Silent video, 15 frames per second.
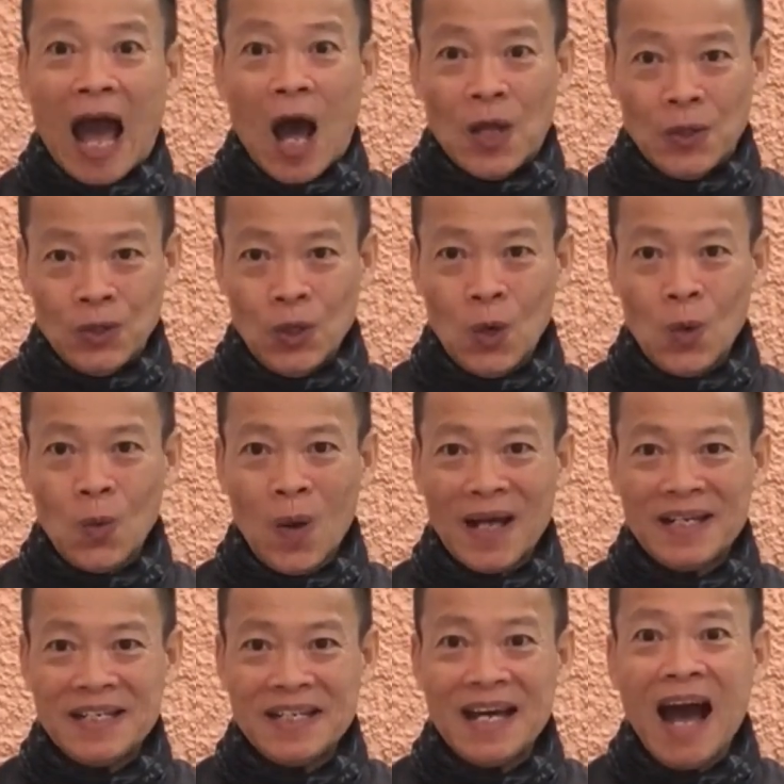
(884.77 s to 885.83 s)
No
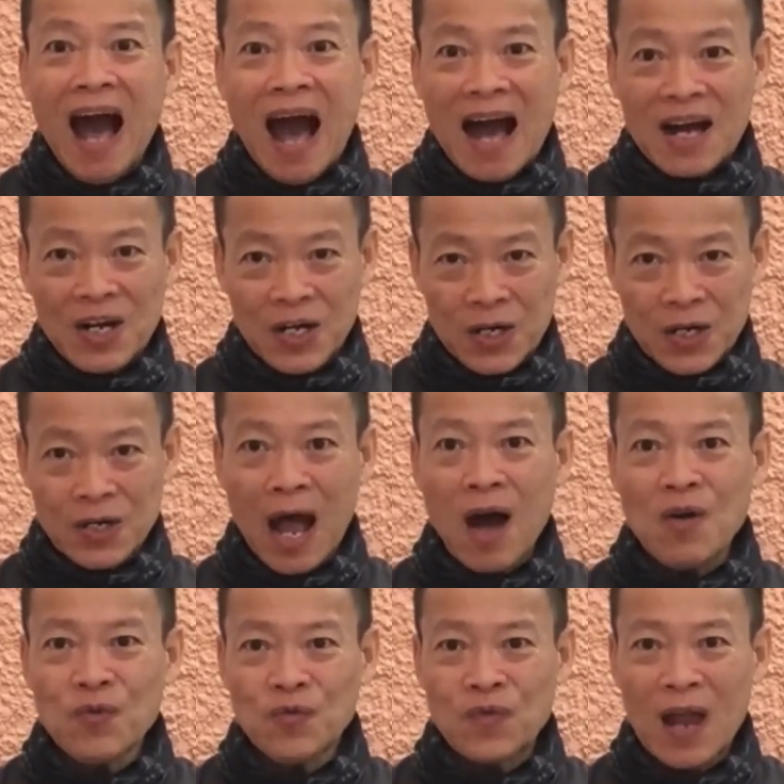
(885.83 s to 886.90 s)
wonder
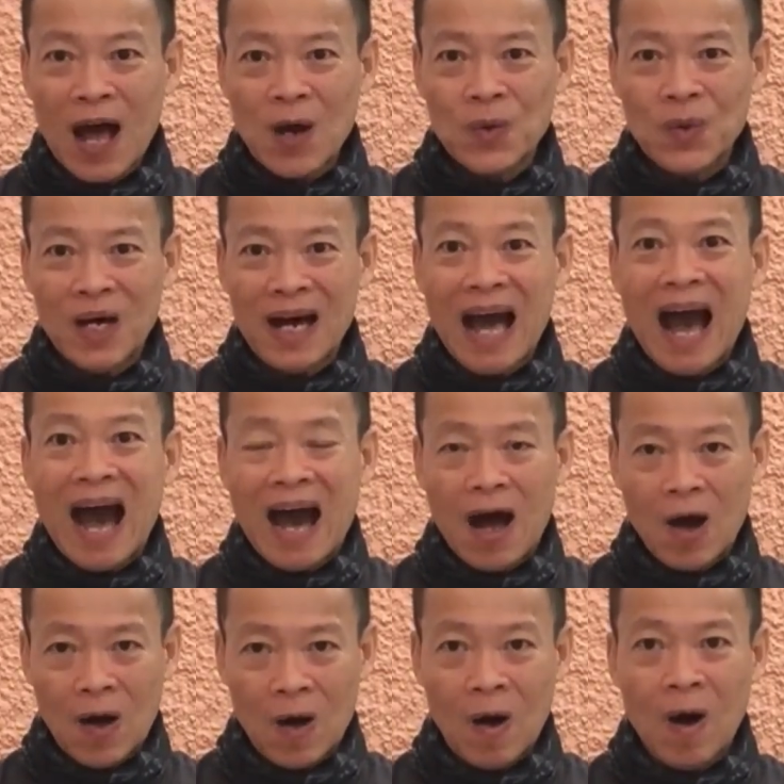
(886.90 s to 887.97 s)
crown flower
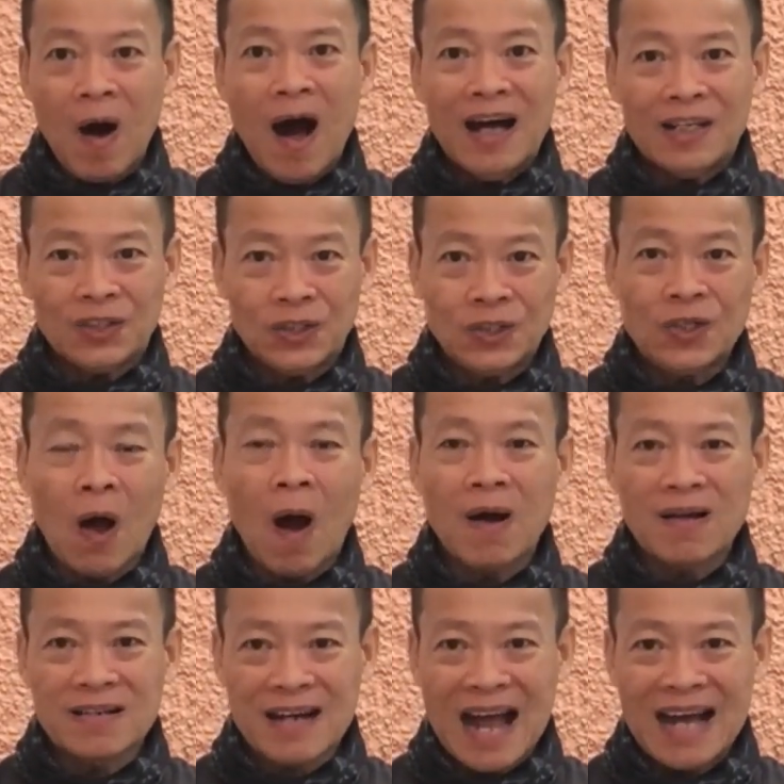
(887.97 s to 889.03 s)
or dog
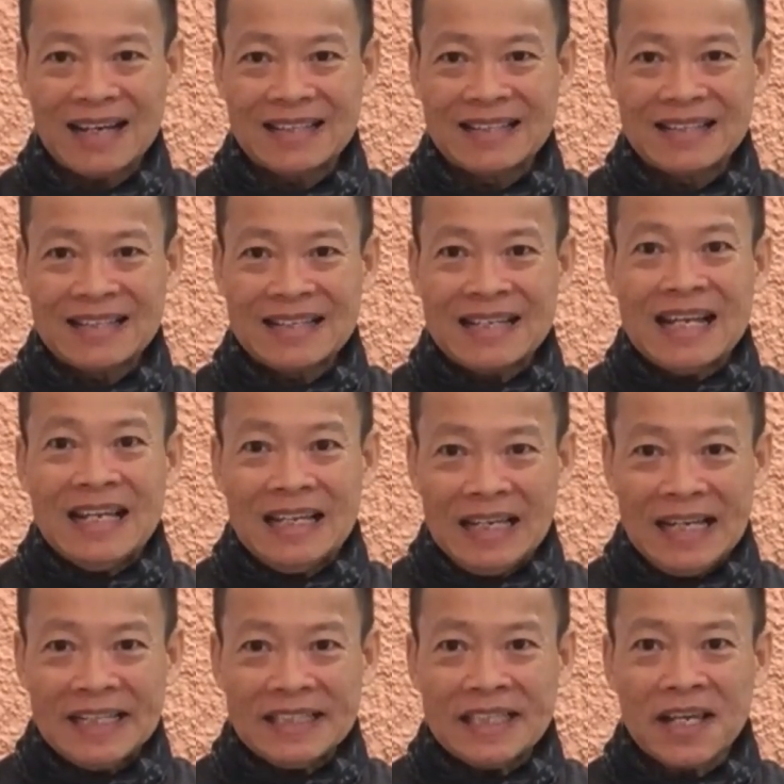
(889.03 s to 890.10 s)
rak
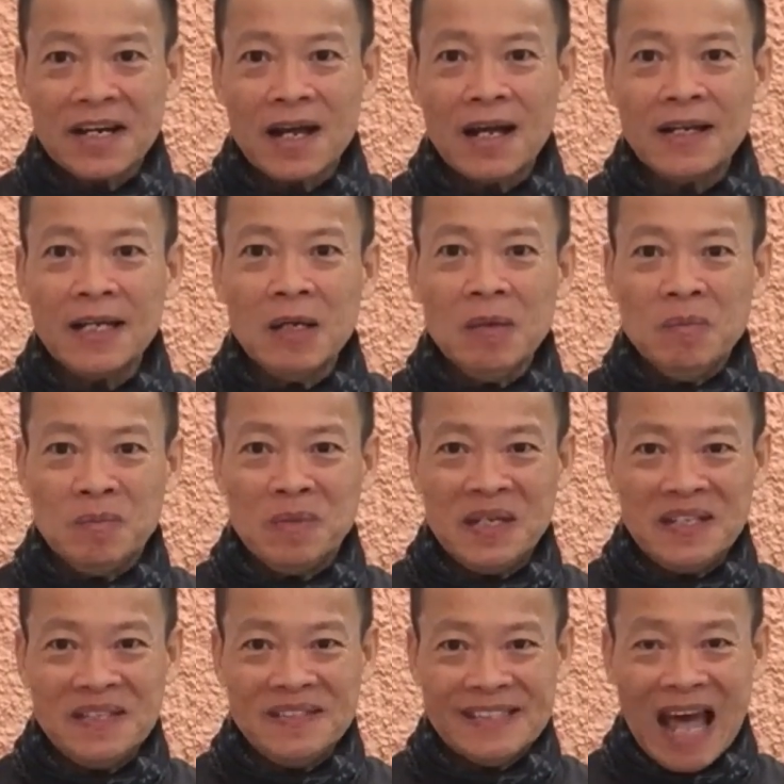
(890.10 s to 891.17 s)
literally
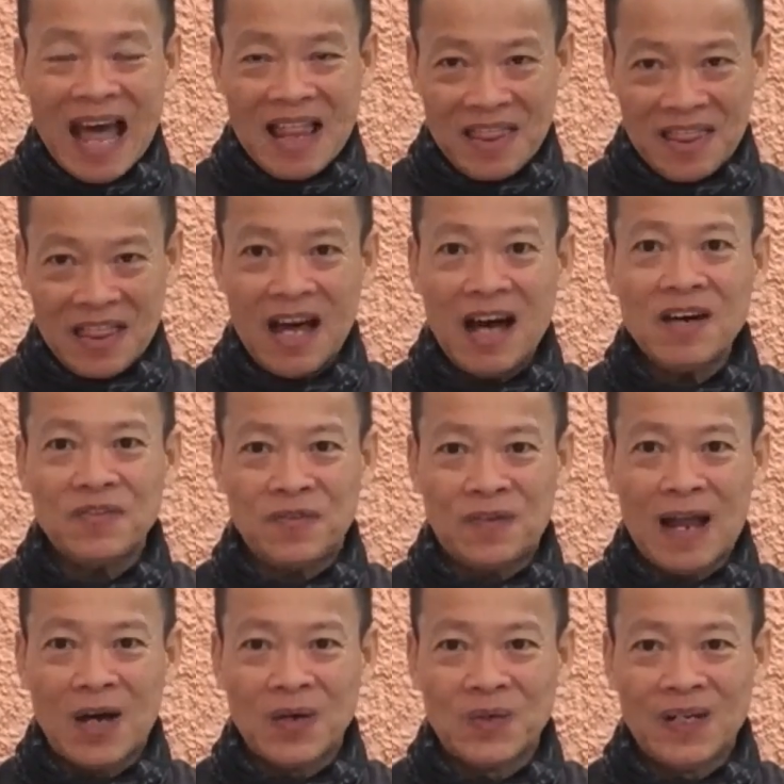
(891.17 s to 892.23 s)
means love
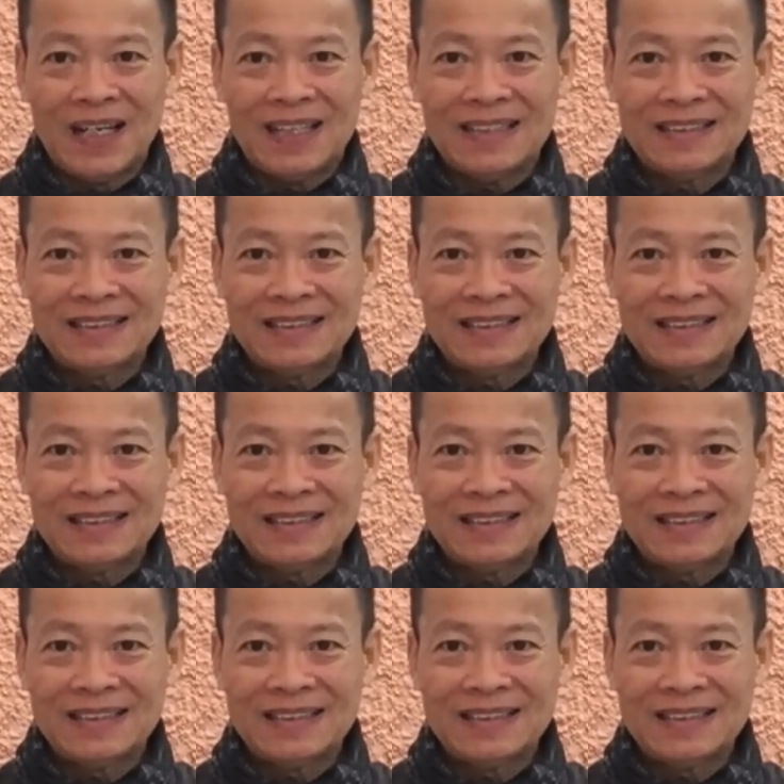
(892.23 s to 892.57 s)
flower.